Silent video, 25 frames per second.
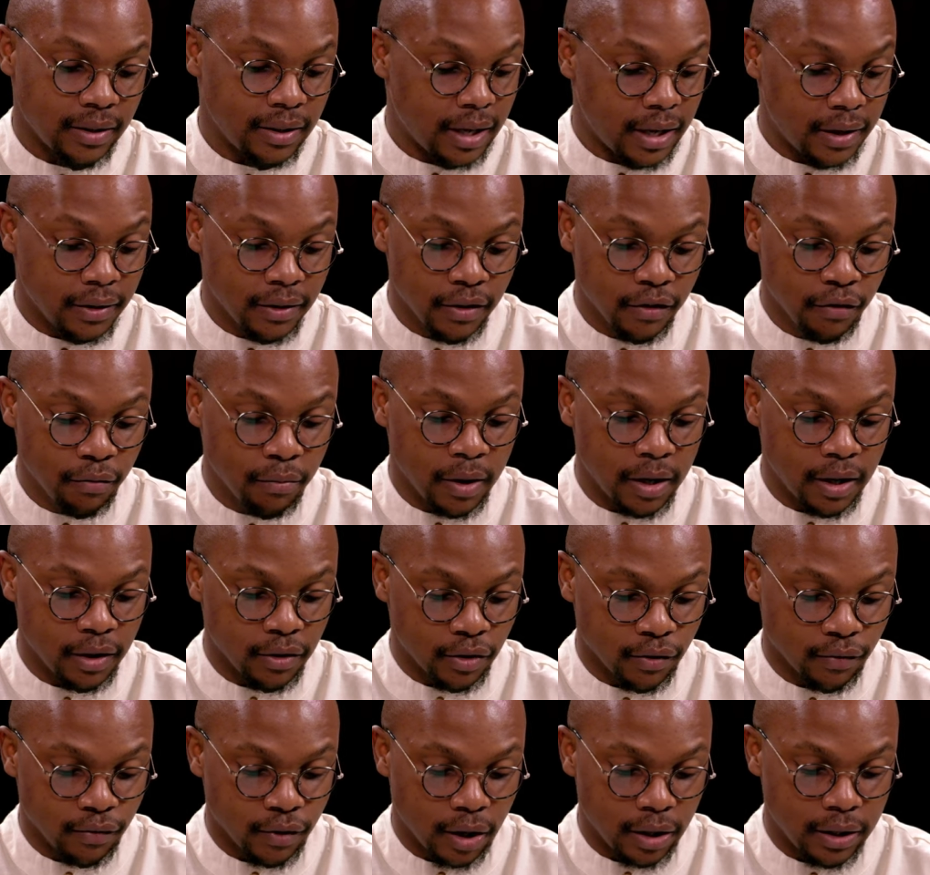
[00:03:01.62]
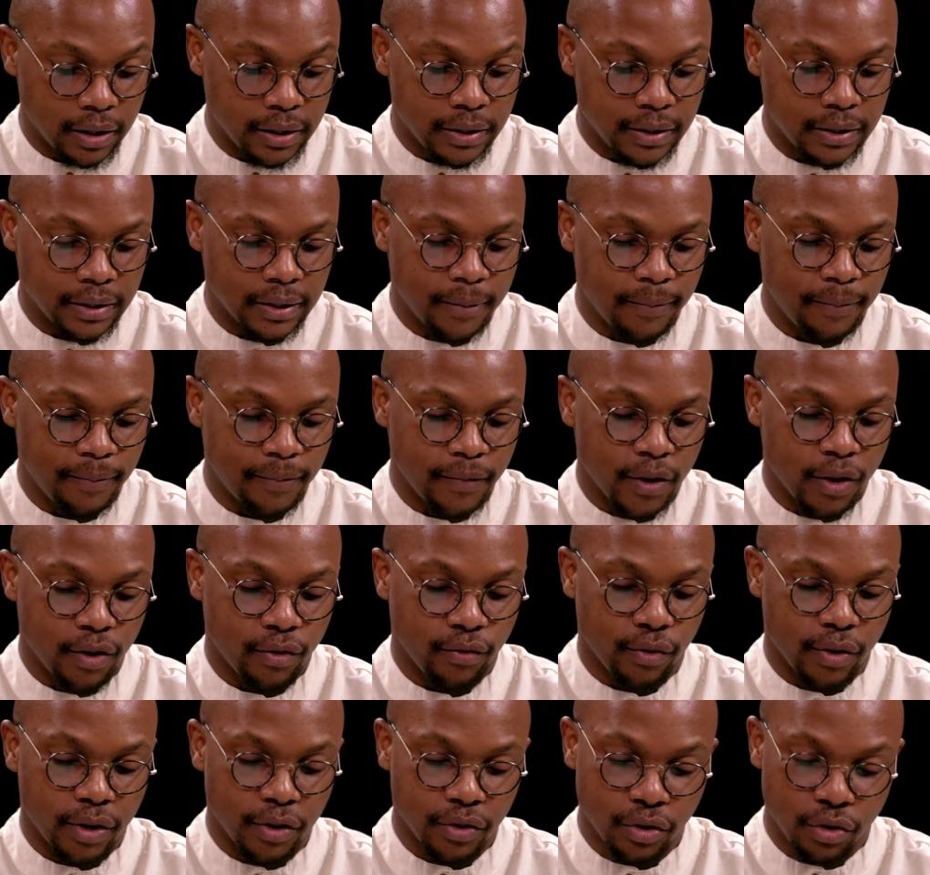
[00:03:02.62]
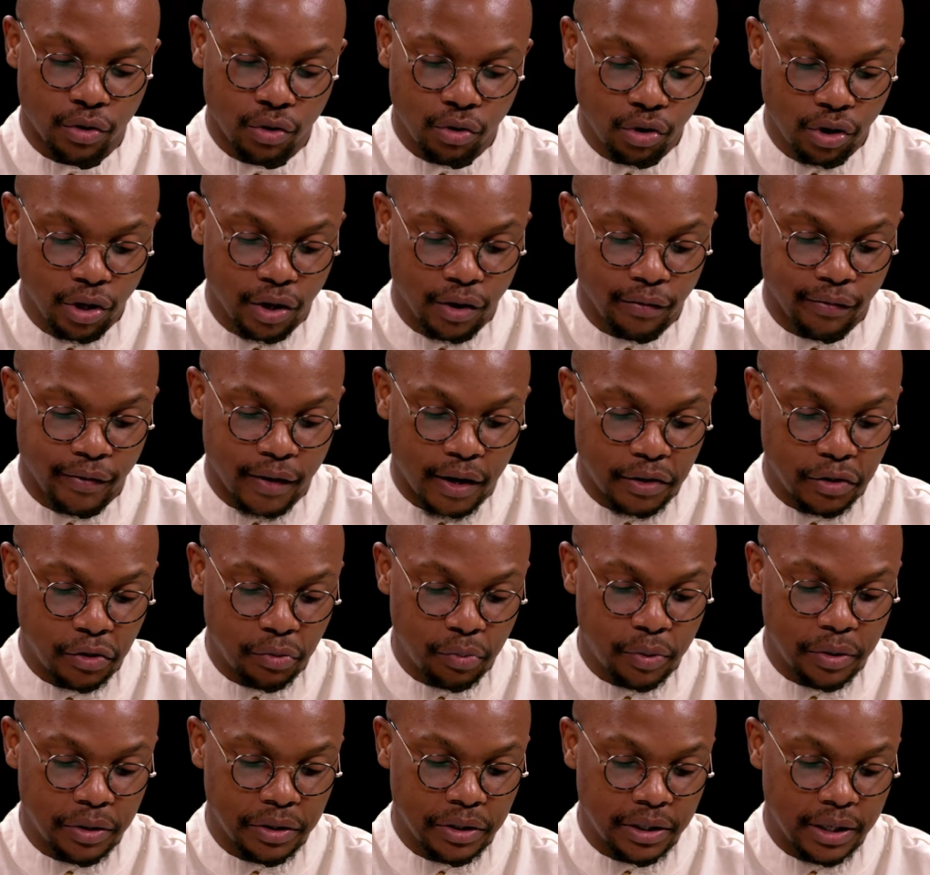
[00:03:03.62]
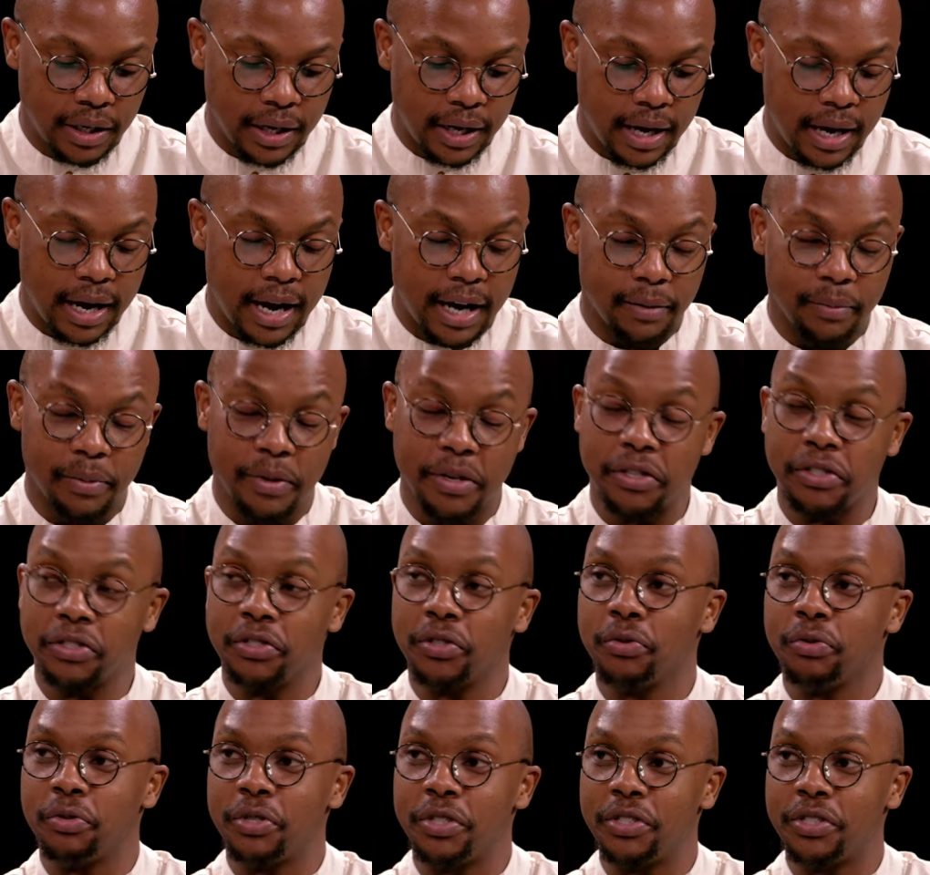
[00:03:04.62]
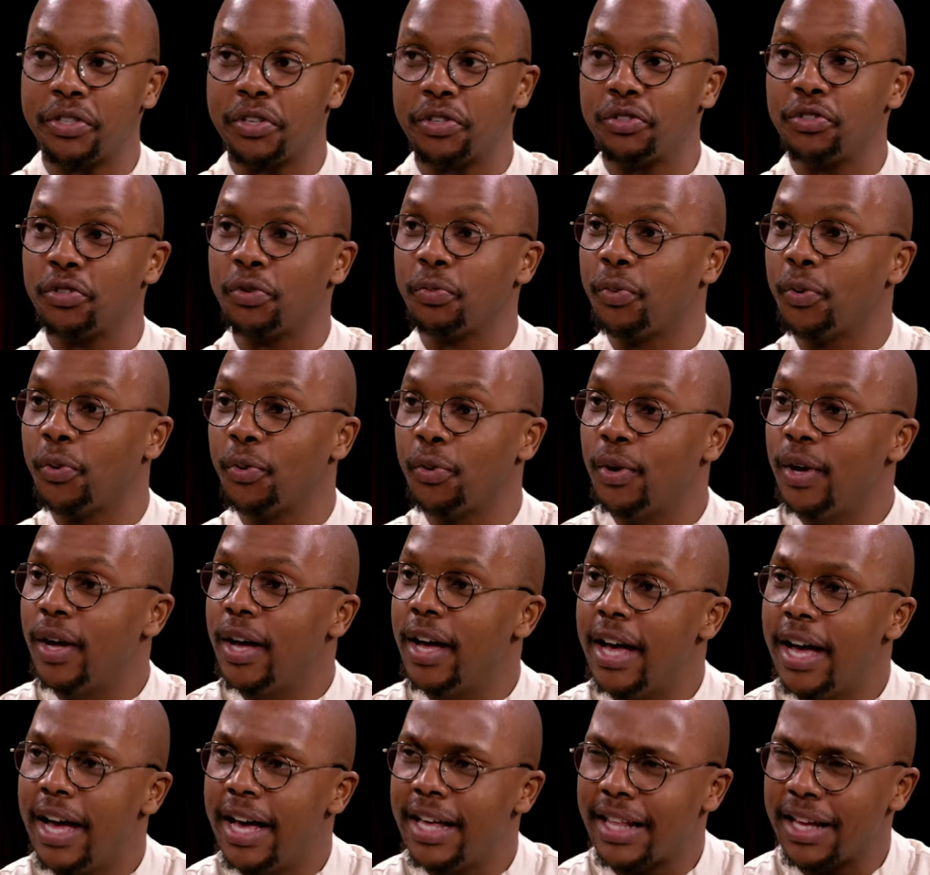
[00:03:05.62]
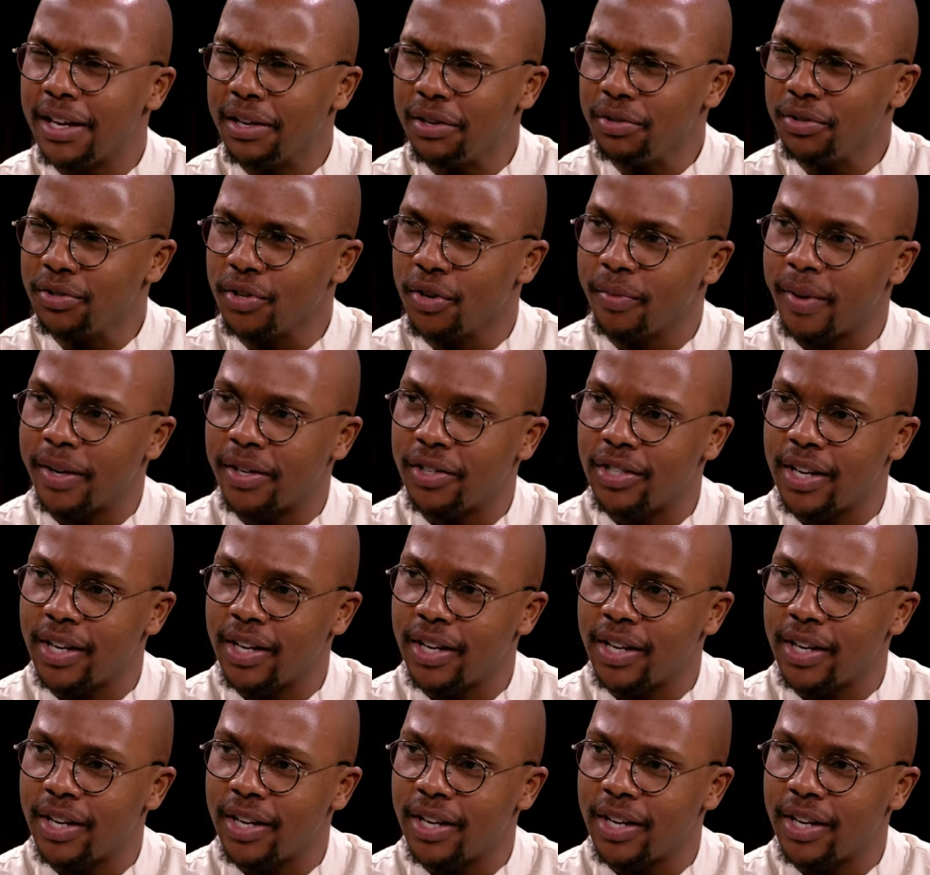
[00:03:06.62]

tens of millions of dollars for institutional advancement and personal research. So Paul, thank you so much